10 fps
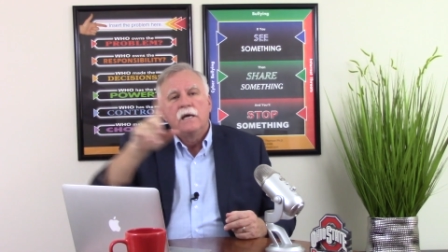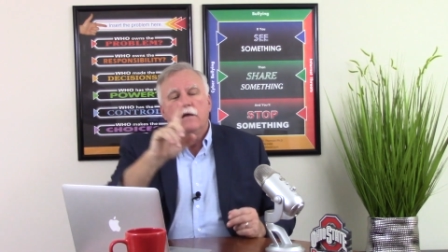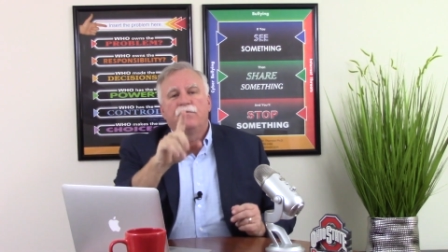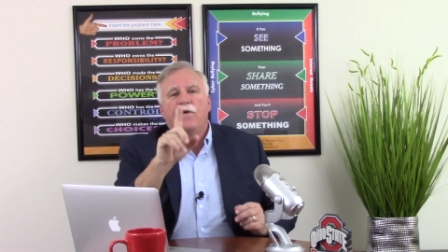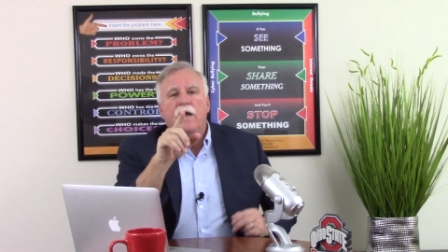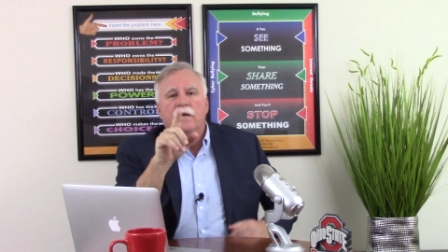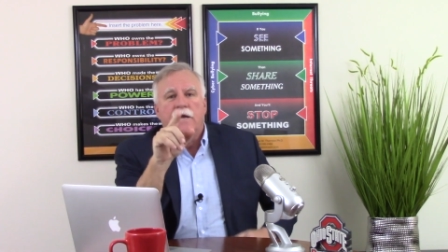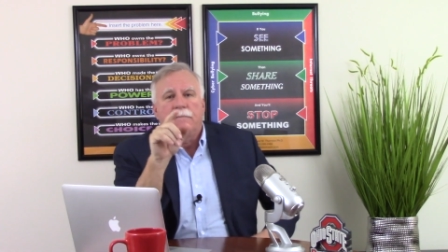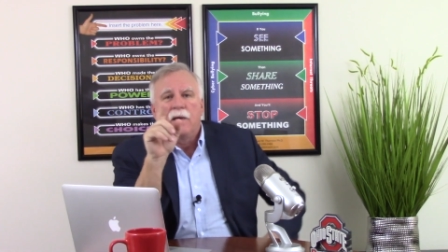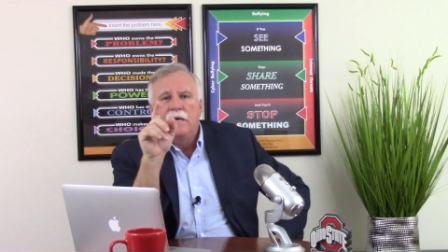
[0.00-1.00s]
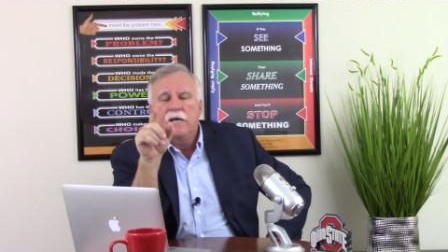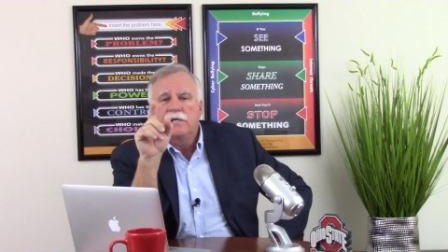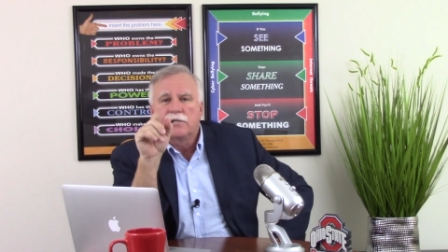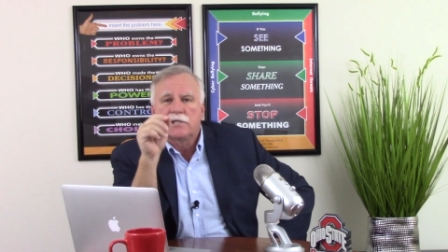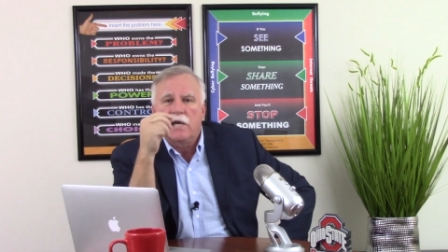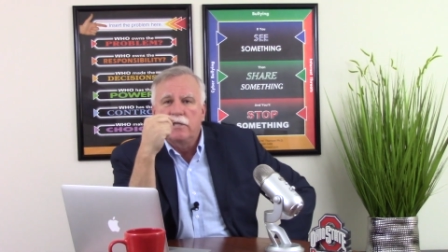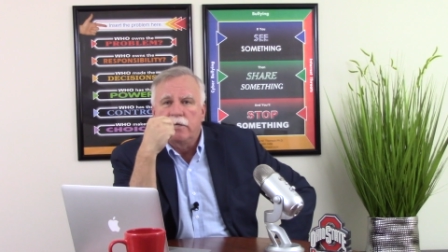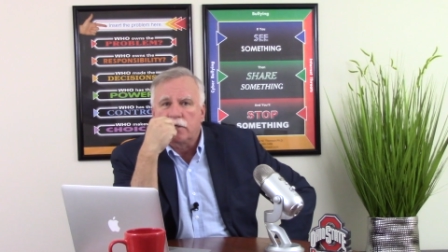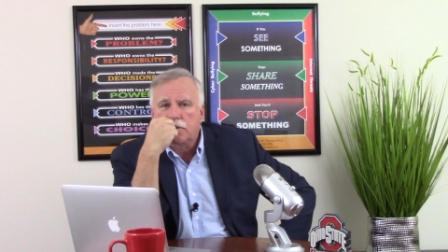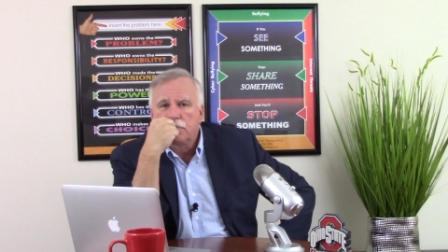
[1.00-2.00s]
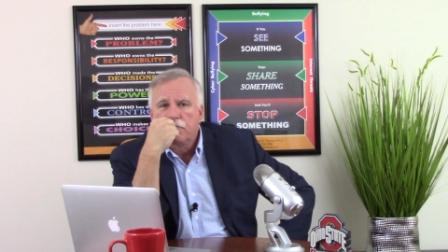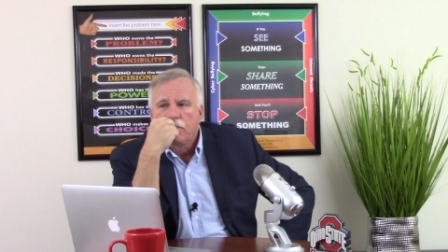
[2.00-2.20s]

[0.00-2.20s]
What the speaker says: And finally, I need to say this.